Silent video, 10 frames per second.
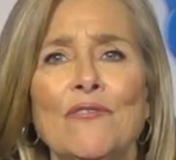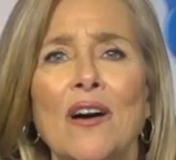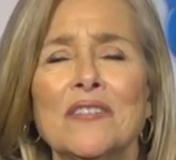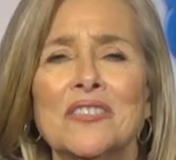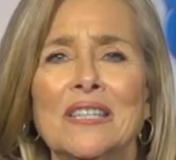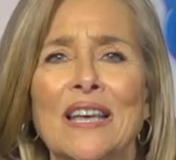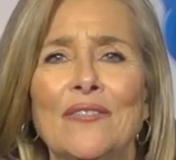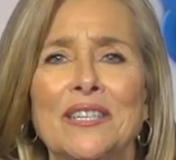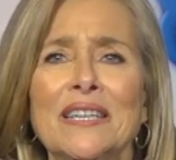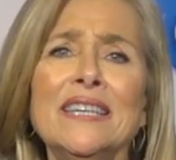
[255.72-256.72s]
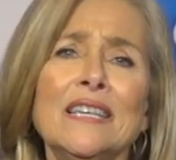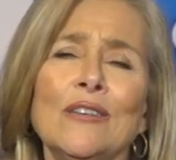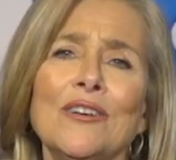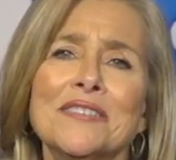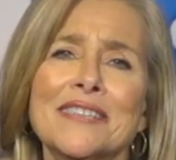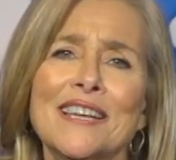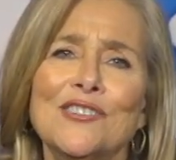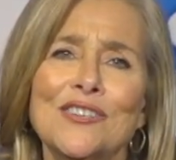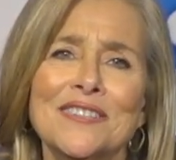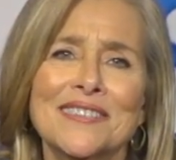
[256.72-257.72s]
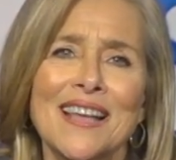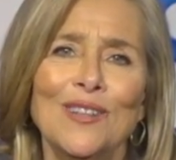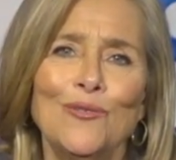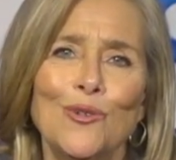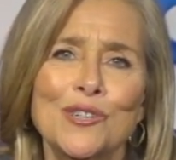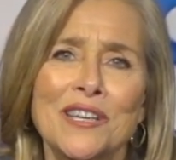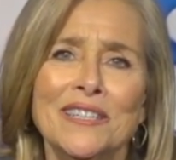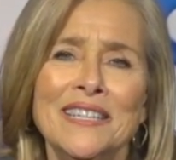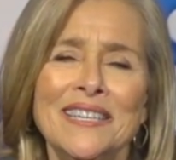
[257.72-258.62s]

Fox 11 in Los Angeles, California.